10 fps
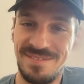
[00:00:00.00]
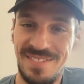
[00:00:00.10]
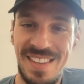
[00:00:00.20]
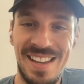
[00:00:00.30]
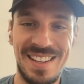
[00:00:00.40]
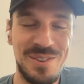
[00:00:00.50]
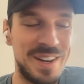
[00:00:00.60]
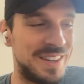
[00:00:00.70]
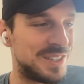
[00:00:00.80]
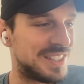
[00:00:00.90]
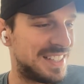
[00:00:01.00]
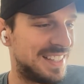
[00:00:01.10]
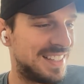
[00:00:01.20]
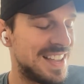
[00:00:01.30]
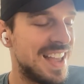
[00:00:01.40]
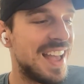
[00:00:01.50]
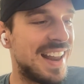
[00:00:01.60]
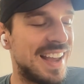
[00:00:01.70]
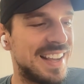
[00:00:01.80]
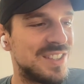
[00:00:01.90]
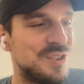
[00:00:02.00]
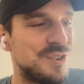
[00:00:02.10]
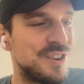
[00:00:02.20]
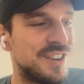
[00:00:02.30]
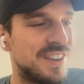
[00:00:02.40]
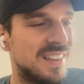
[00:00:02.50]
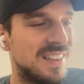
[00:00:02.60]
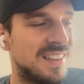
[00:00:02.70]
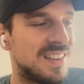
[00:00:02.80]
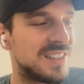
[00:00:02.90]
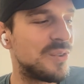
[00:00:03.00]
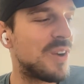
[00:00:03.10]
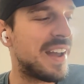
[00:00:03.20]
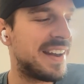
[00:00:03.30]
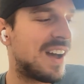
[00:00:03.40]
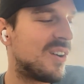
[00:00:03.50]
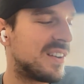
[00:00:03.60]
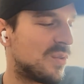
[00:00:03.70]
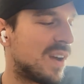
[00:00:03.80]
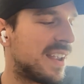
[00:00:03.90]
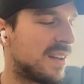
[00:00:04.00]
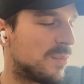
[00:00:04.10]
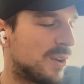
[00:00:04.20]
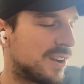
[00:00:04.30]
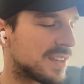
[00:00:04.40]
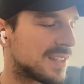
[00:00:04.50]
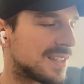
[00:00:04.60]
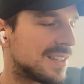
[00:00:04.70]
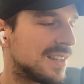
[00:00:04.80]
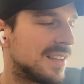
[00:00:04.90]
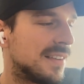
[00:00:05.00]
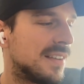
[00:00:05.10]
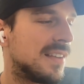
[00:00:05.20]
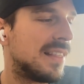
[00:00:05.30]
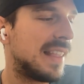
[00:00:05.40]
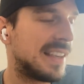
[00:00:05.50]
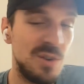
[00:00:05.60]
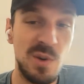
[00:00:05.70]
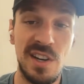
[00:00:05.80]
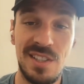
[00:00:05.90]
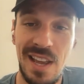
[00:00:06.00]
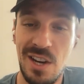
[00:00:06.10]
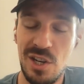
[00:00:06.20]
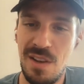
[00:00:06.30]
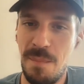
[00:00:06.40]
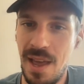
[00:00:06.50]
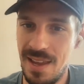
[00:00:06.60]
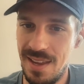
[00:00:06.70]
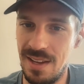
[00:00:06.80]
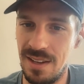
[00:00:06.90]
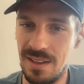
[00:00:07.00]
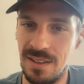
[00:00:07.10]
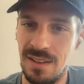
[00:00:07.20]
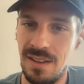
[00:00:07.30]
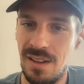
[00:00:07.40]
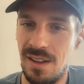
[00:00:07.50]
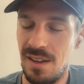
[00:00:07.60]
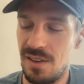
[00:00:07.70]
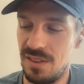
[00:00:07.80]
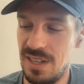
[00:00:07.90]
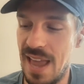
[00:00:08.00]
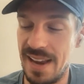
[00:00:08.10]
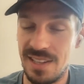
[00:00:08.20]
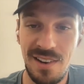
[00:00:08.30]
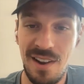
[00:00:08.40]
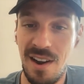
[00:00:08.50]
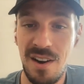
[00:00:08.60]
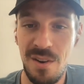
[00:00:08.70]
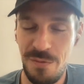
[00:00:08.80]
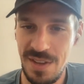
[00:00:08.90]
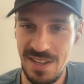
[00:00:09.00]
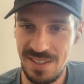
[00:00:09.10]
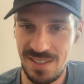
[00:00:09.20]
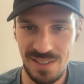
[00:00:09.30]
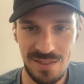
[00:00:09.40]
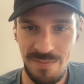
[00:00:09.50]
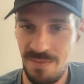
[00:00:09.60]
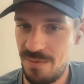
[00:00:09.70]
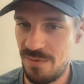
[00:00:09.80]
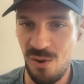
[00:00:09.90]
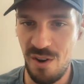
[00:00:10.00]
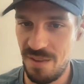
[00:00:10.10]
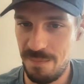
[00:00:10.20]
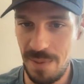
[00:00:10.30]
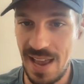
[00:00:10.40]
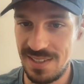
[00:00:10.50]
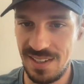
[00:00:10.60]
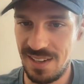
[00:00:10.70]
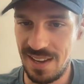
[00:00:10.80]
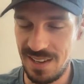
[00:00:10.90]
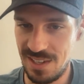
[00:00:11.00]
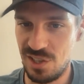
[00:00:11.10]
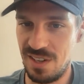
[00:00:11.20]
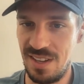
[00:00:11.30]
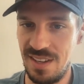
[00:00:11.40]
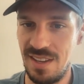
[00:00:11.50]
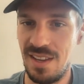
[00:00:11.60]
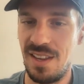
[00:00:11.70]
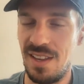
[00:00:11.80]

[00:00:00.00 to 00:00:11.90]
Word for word: Yeah, that's quite interesting. And I guess so right now the way it works, like you are essentially paying the Axelar fees for the passing, like essentially